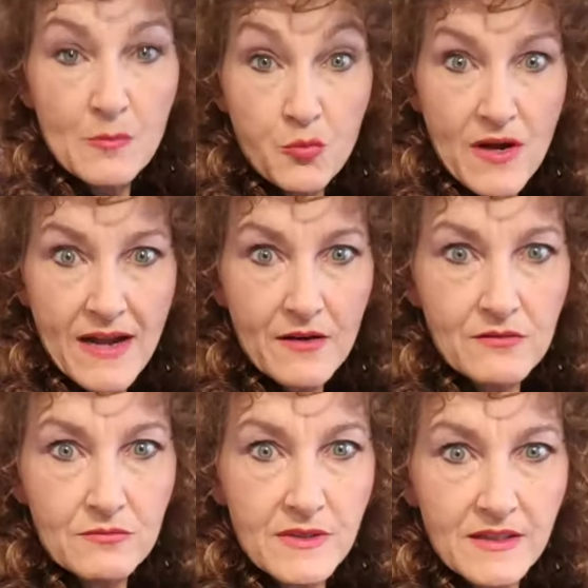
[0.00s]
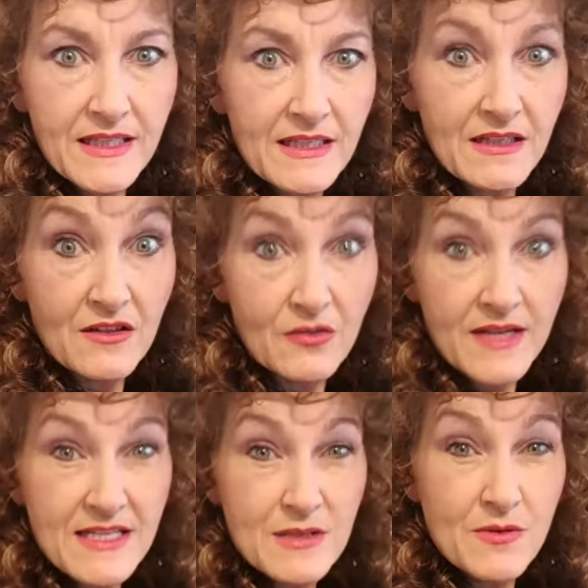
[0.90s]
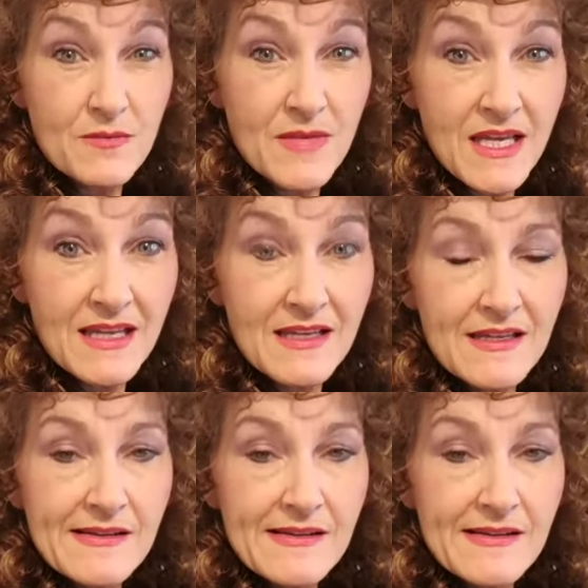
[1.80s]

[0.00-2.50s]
the brown really agrees with me.